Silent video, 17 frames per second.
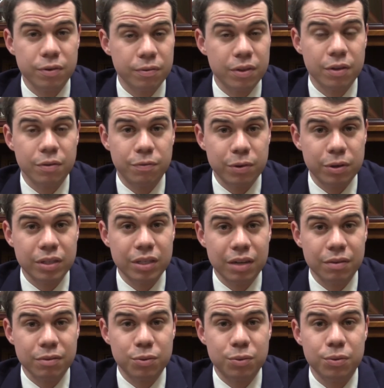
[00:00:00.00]
the first
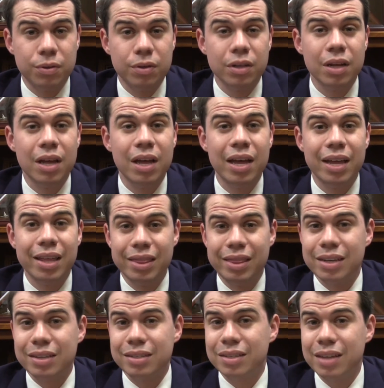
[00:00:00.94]
day of school
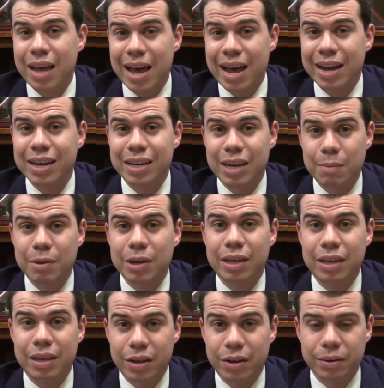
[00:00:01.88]
this
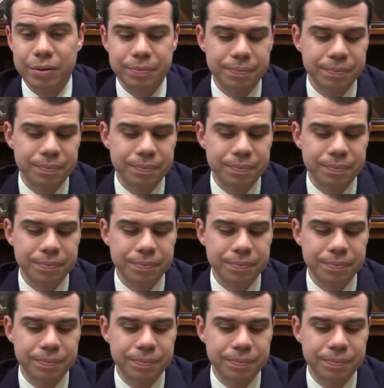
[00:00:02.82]
academic year.